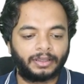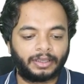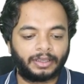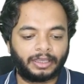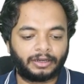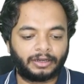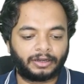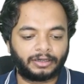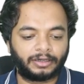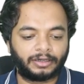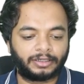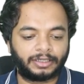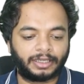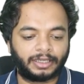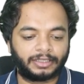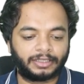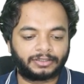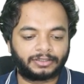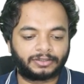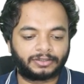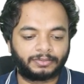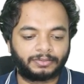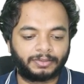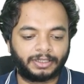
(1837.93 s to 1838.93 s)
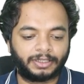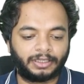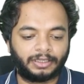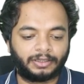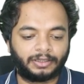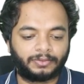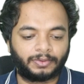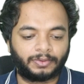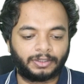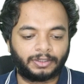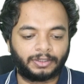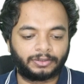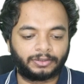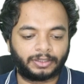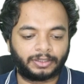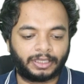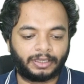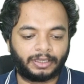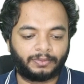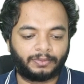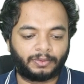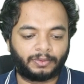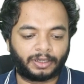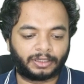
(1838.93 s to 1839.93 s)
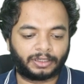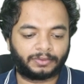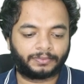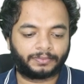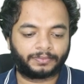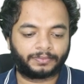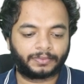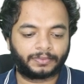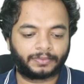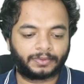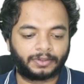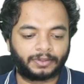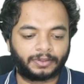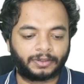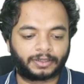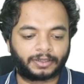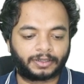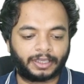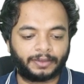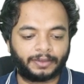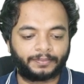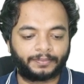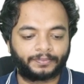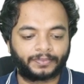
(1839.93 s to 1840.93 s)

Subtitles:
A0 has to be equal to A1, okay.